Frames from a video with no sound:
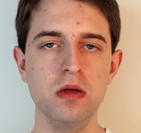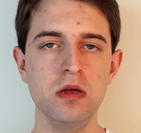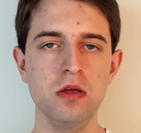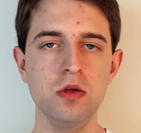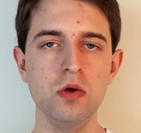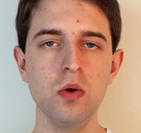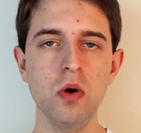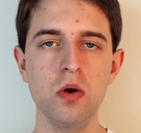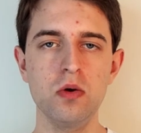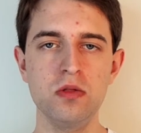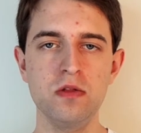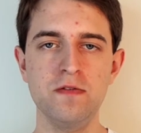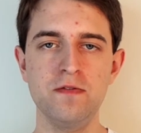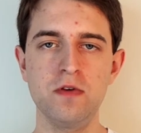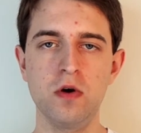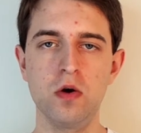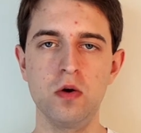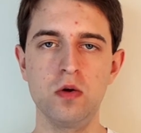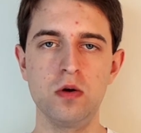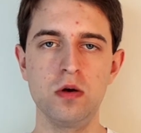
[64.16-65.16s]
you own the
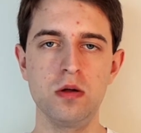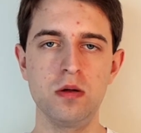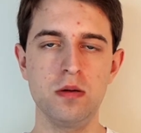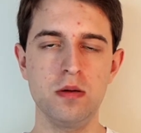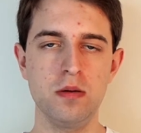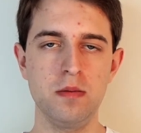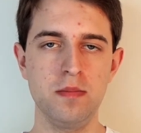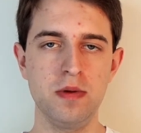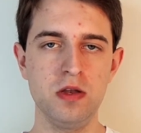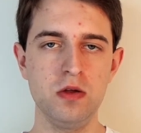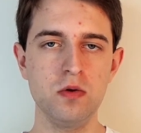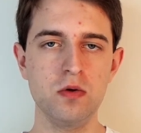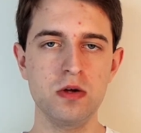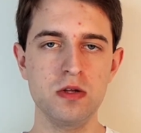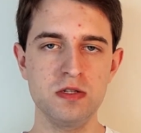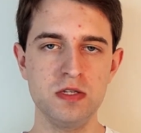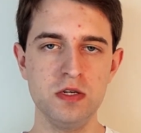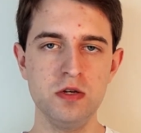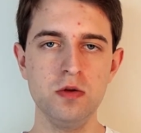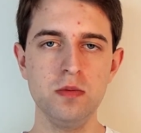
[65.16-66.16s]
phone, but you'll
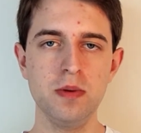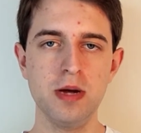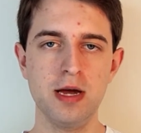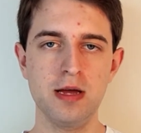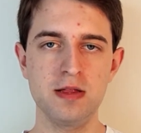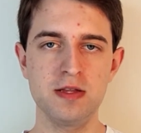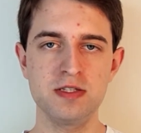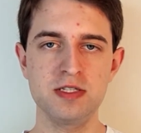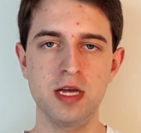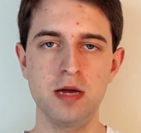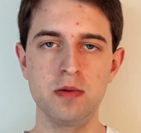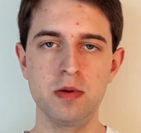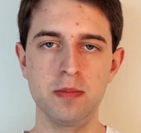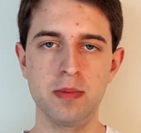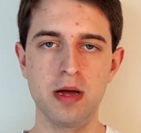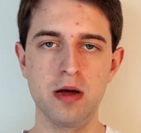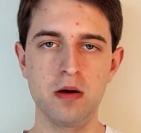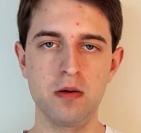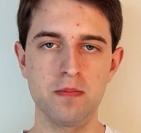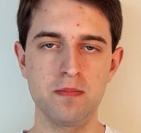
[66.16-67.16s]
continue paying the same
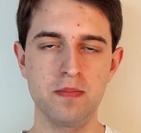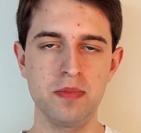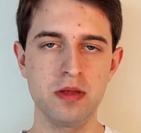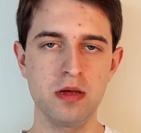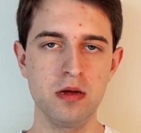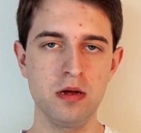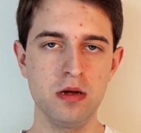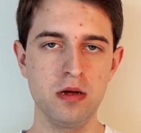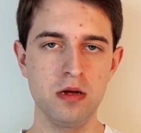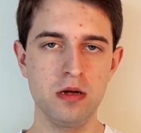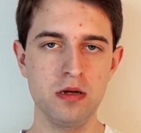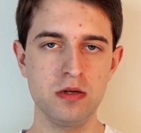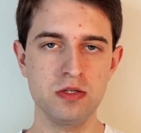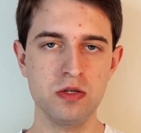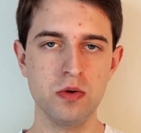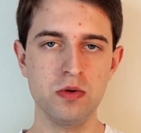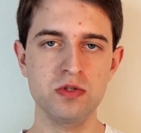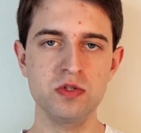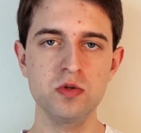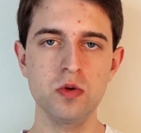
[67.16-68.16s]
amount.
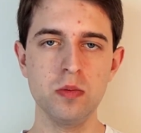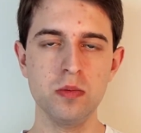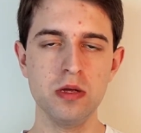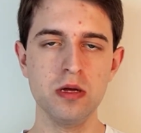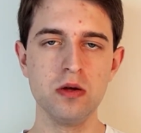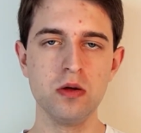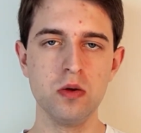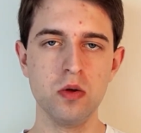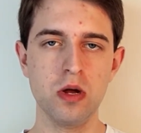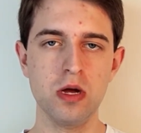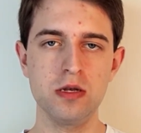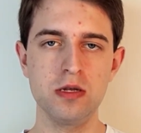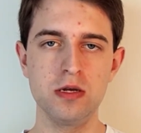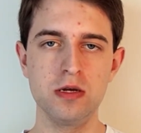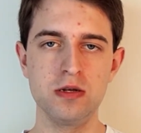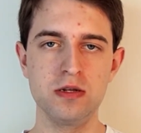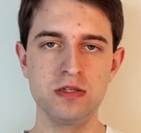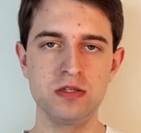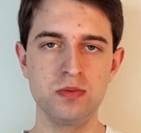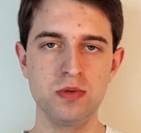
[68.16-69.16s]
So it's normally a good
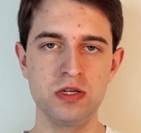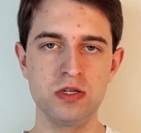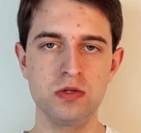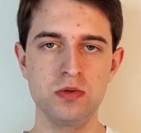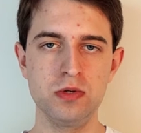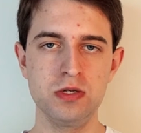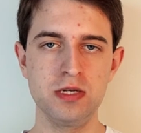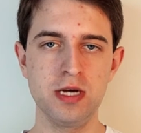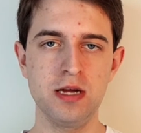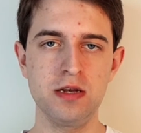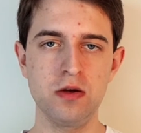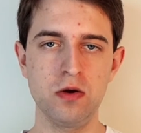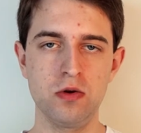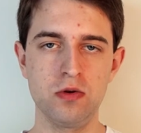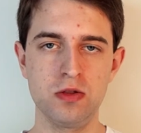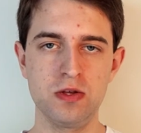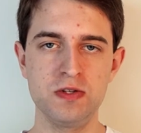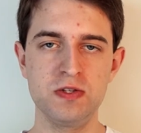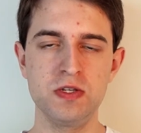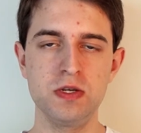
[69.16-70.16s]
idea to switch to a
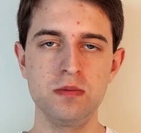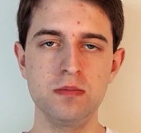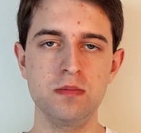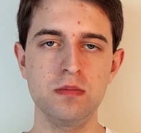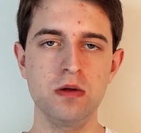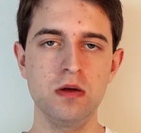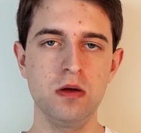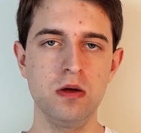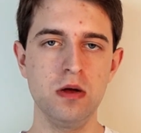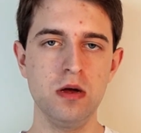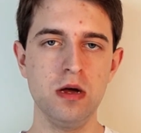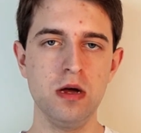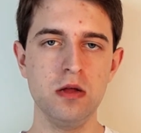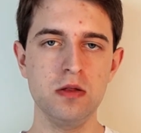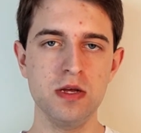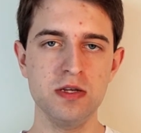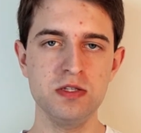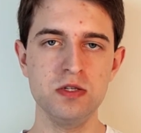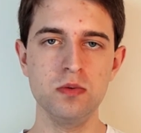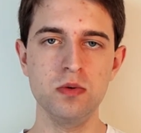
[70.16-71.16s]
data-only SIM,
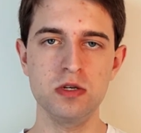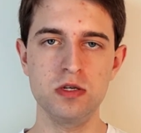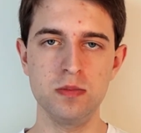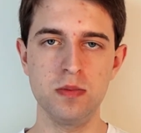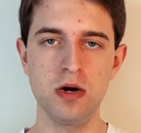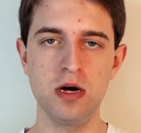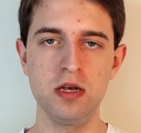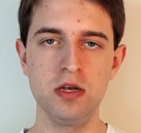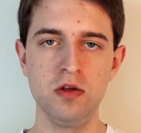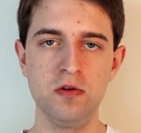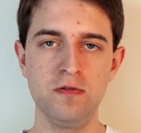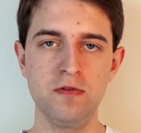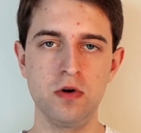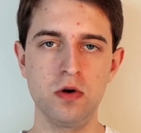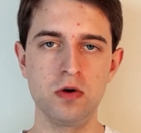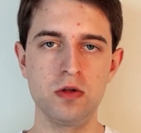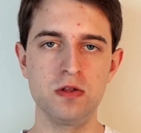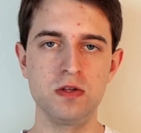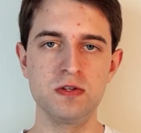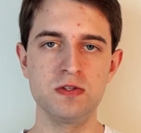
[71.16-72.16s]
unless you want to buy a new
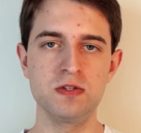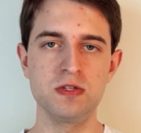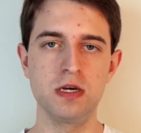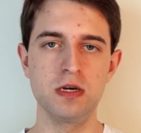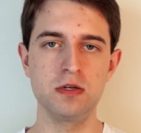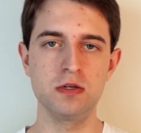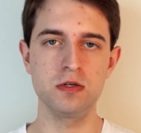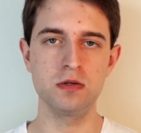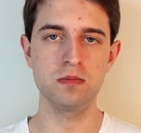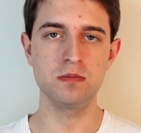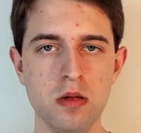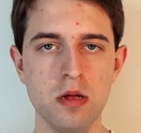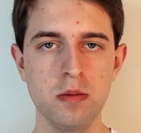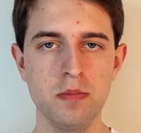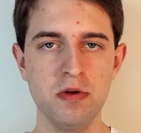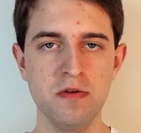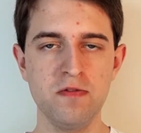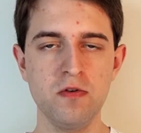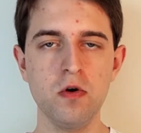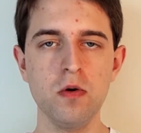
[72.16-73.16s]
phone at this stage.
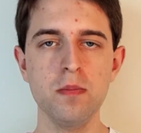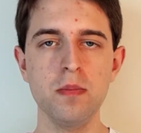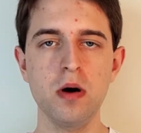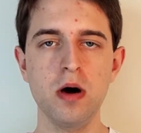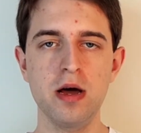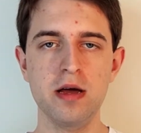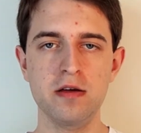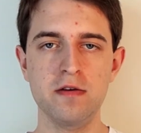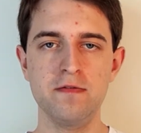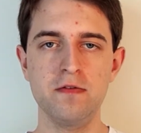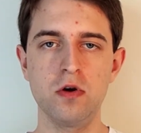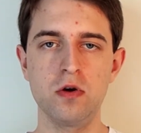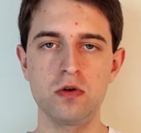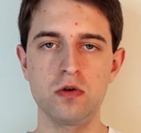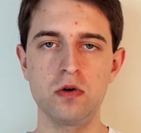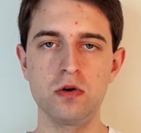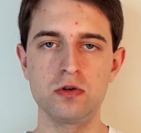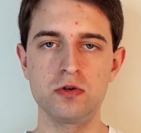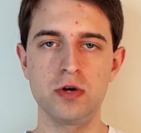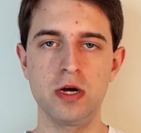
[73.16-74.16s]
Before buying a phone
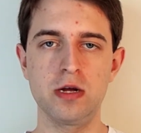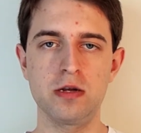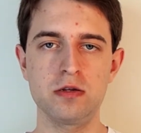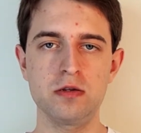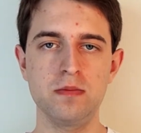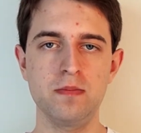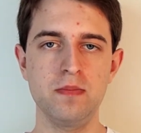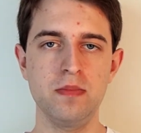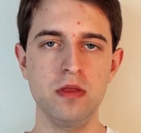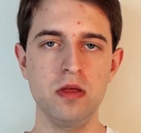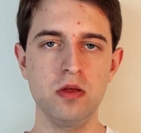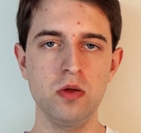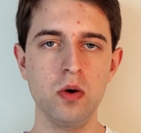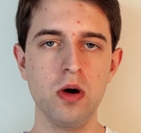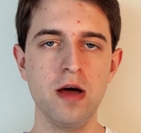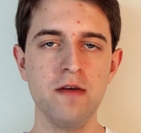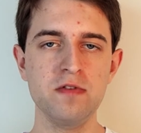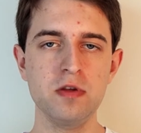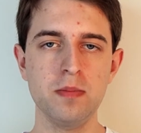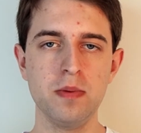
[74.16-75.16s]
contract, you'll
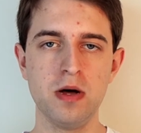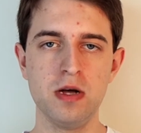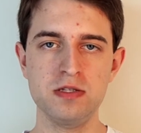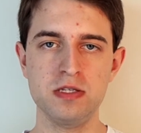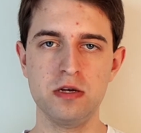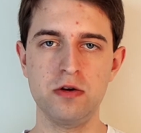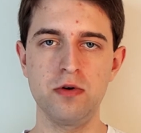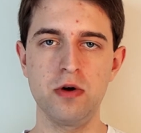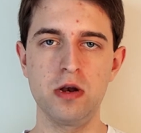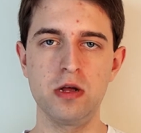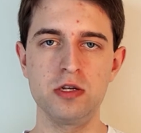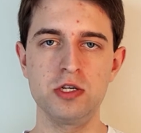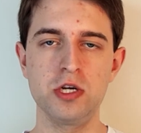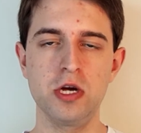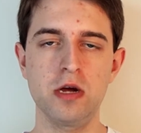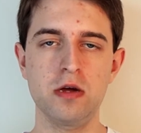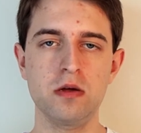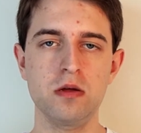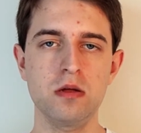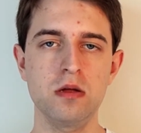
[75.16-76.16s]
have to pass a credit
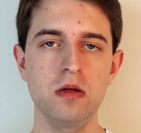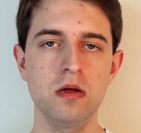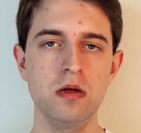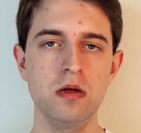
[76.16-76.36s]
check,